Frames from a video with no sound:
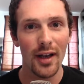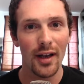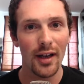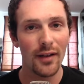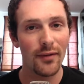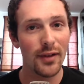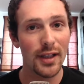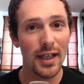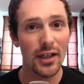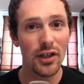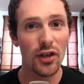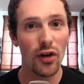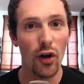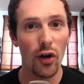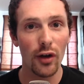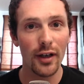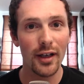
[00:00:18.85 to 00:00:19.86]
an
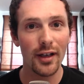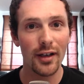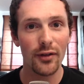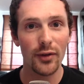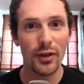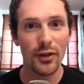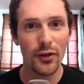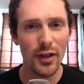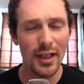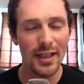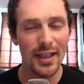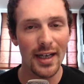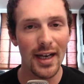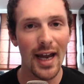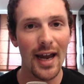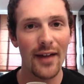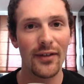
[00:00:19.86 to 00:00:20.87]
invitation-only retreat
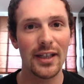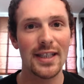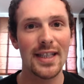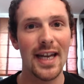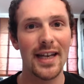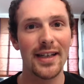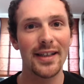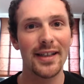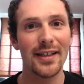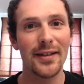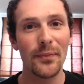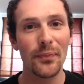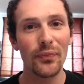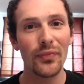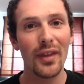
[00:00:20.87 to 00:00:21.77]
that I've attended.